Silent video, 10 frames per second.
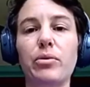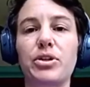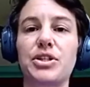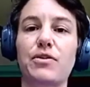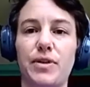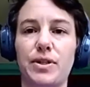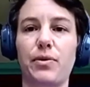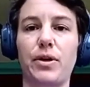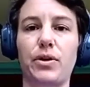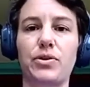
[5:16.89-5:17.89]
which is a physical
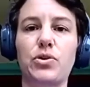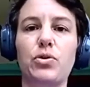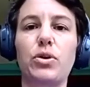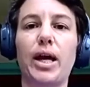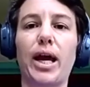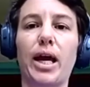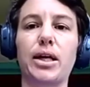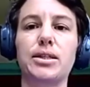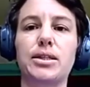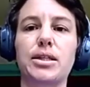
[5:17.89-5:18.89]
theater school, and